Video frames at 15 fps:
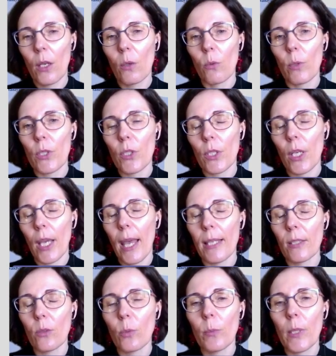which
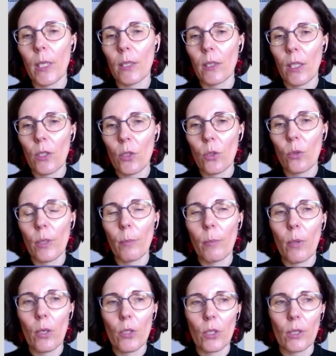has to be attached to the
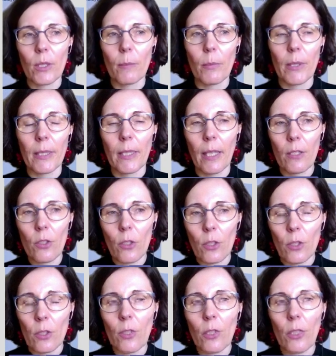project
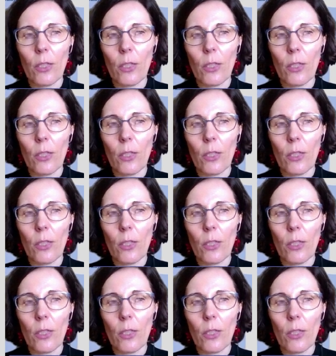application.